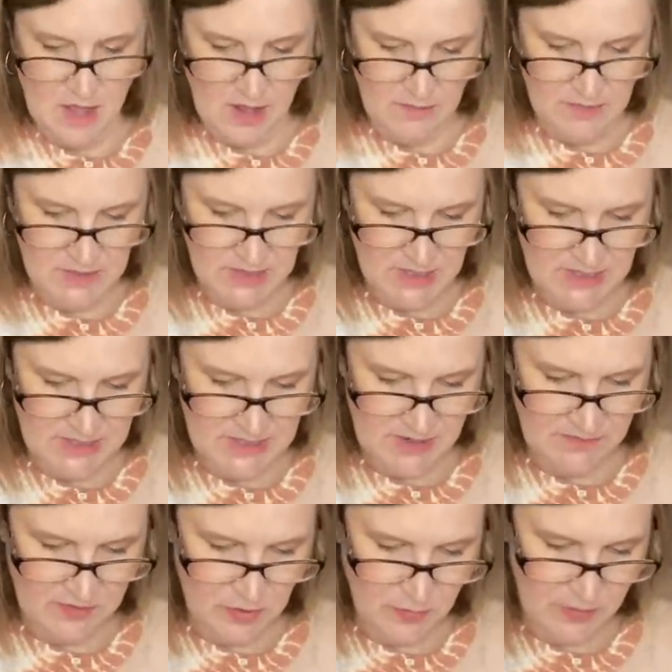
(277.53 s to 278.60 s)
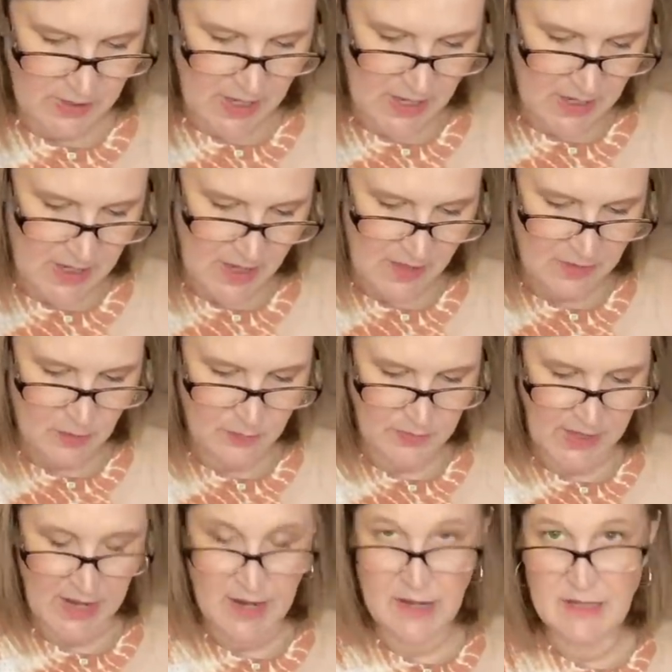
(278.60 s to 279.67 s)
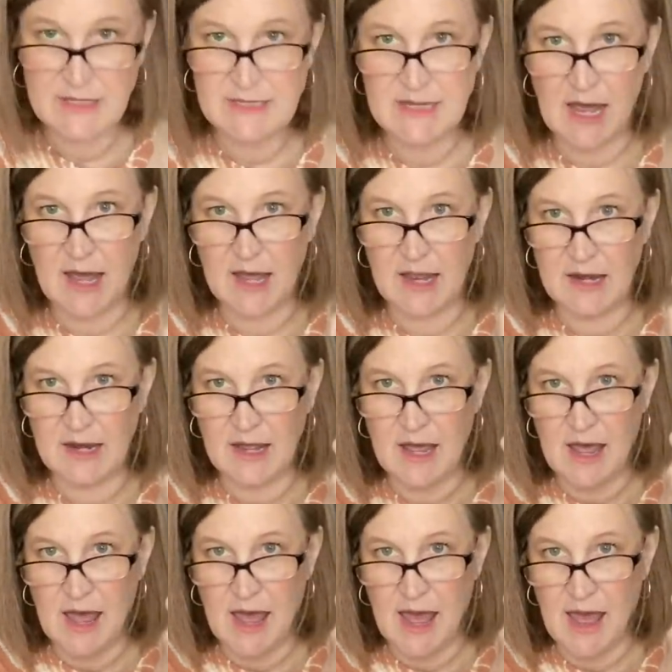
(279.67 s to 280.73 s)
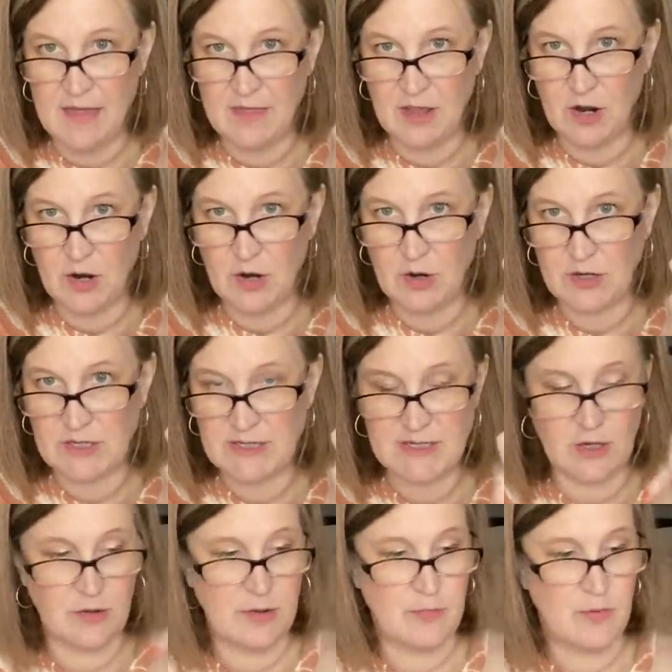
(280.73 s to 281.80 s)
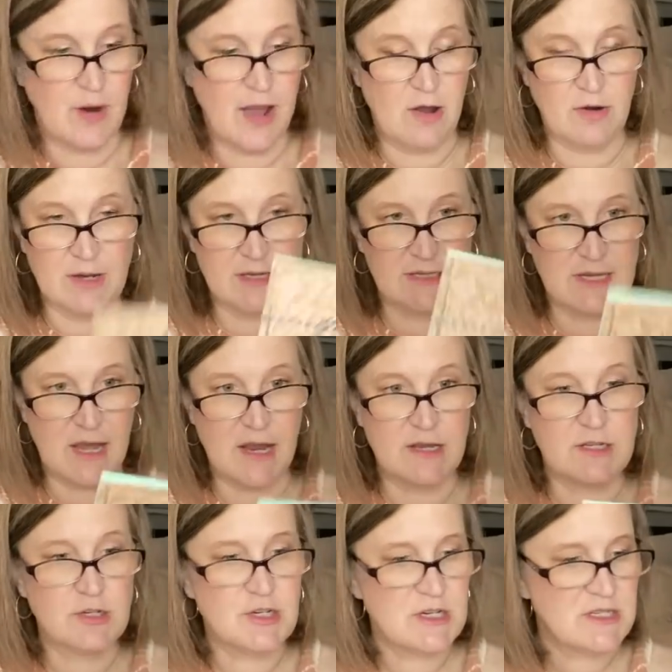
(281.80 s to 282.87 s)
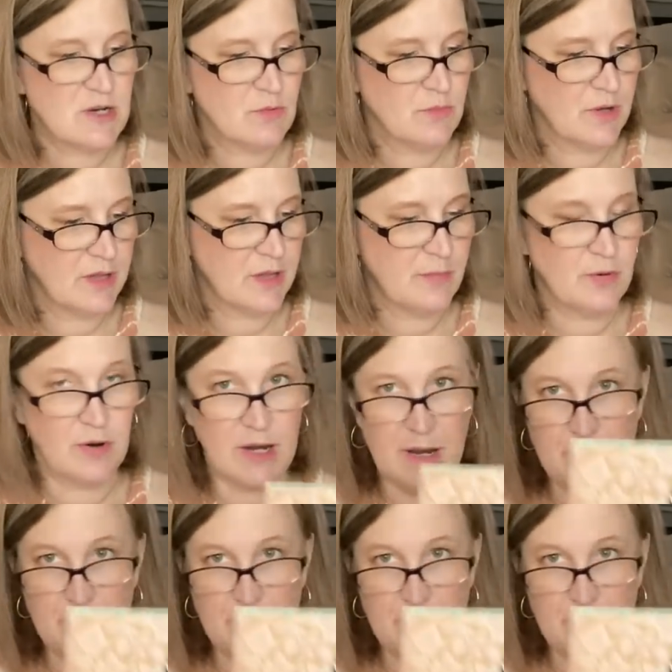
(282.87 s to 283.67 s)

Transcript: I'm just gonna see if they're blank. Yeah, they're blank inside and they're still the brown inside. So just a really pretty